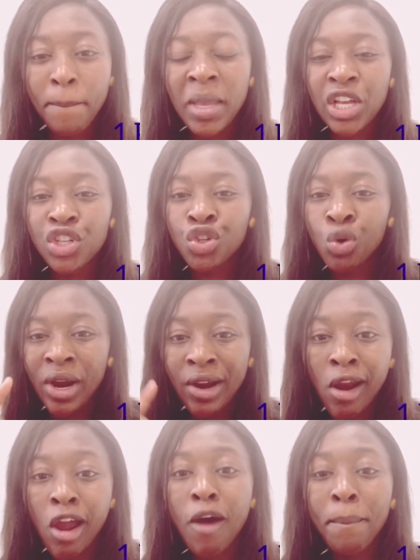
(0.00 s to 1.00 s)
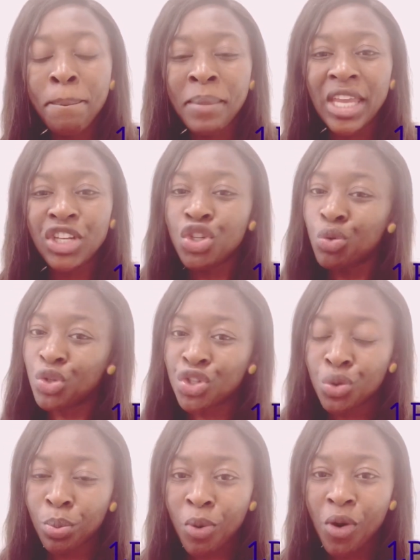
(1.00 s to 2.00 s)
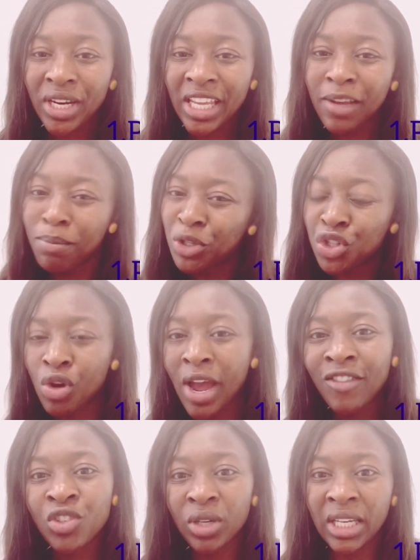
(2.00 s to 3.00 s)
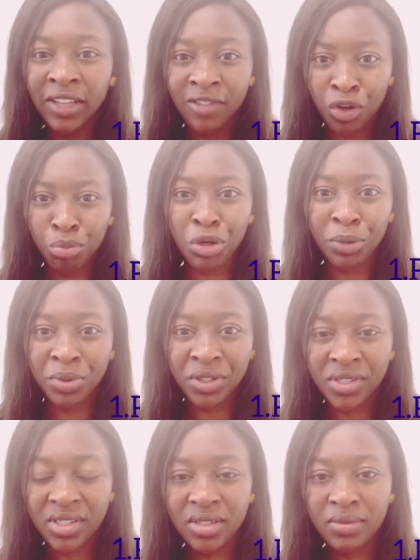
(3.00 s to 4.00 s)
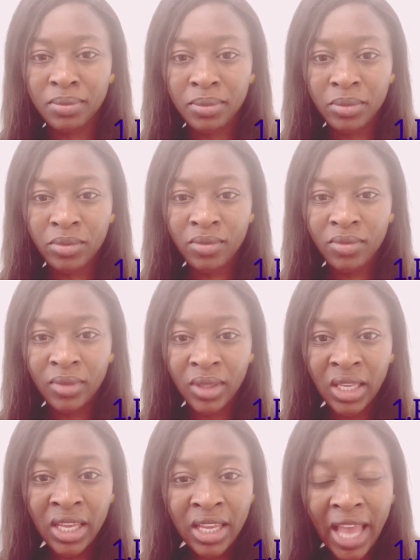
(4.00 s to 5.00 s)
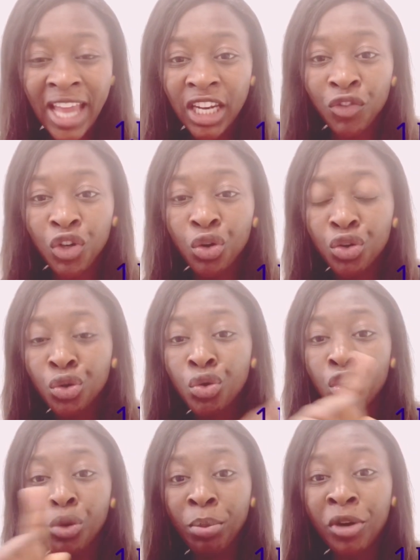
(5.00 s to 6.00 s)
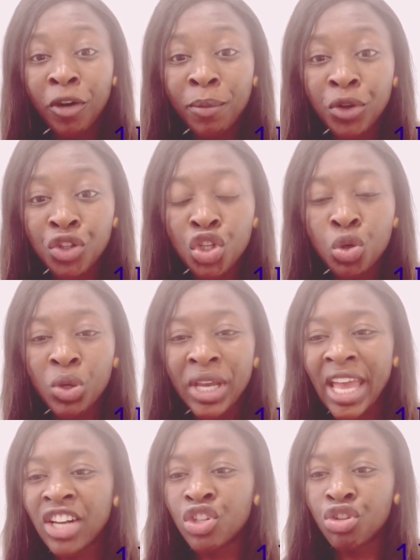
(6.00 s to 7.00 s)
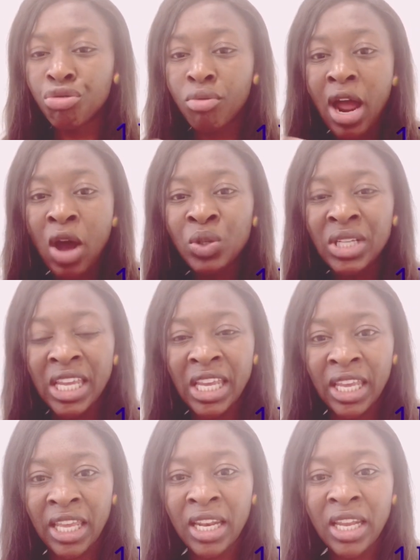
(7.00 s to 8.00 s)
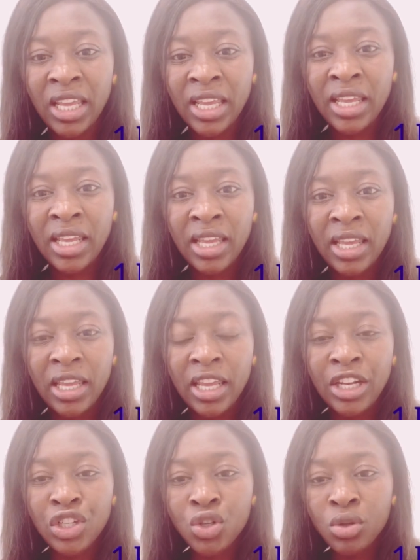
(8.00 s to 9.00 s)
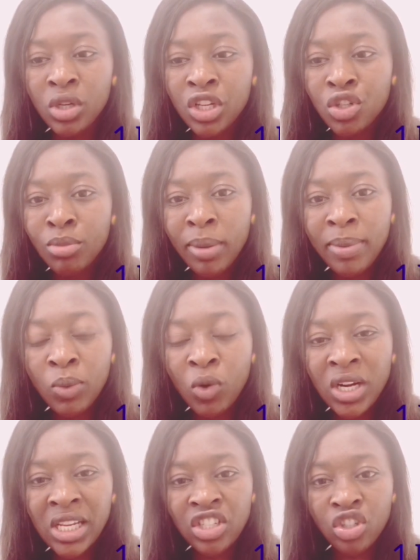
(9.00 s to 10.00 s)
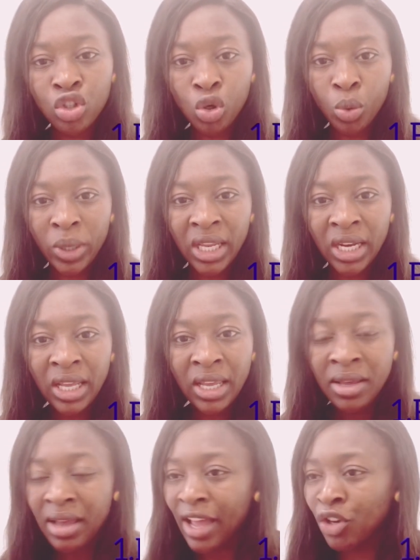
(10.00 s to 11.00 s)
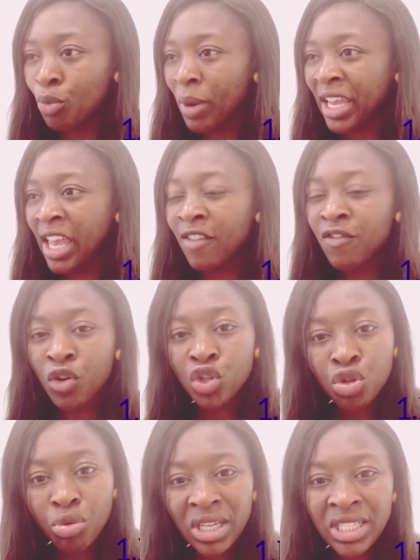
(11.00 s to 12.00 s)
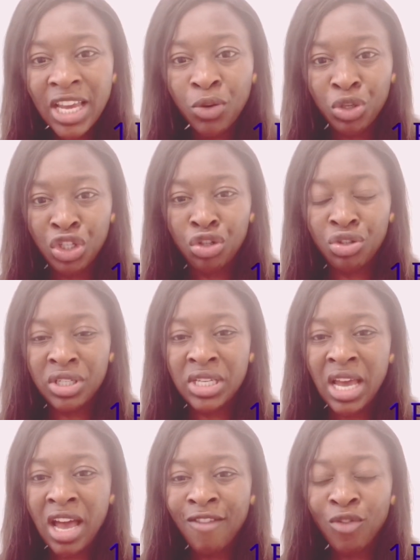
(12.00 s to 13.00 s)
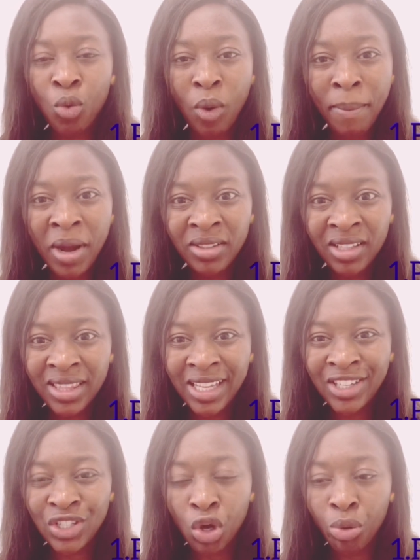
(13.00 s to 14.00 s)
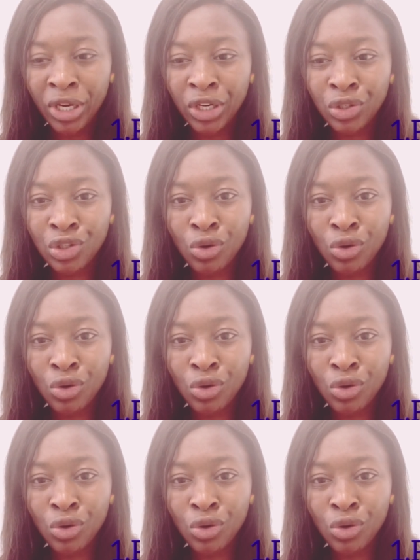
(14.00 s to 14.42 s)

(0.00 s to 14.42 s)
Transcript: Because you are a helpmate, you will support him, but you have to live out purpose. And if you don't know your purpose, you will get drowned into maybe what he's doing, and you might get frustrated with yourself or about the things going on.